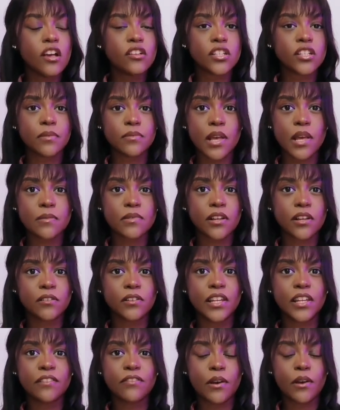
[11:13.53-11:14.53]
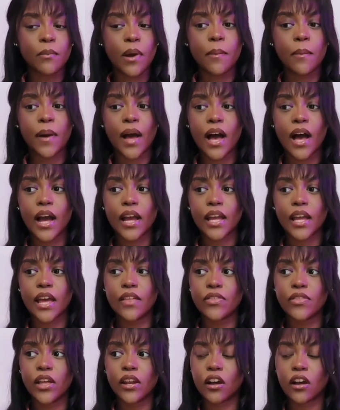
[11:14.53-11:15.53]
sometimes I'd leave it in my bag,
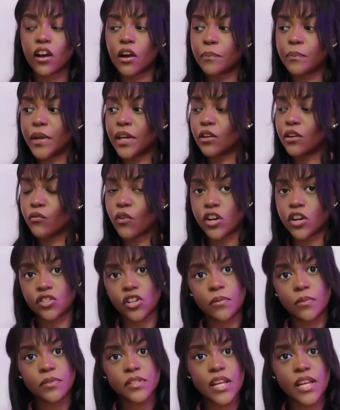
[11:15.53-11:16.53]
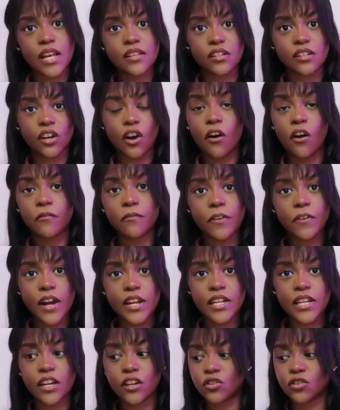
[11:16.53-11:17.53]
and then like I'd be in a rush upstairs and I can't
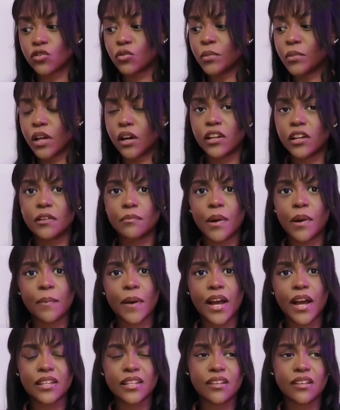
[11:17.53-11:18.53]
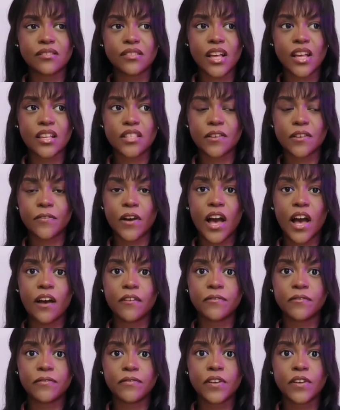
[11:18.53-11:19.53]
find it, because normally I leave my bag downstairs if I
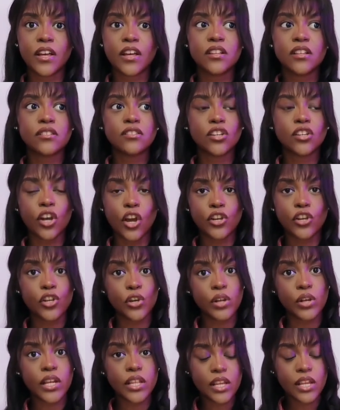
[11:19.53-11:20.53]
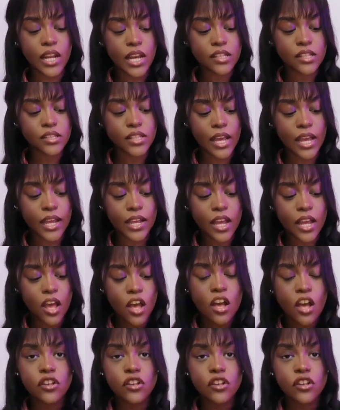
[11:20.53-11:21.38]
have to go uni the next day.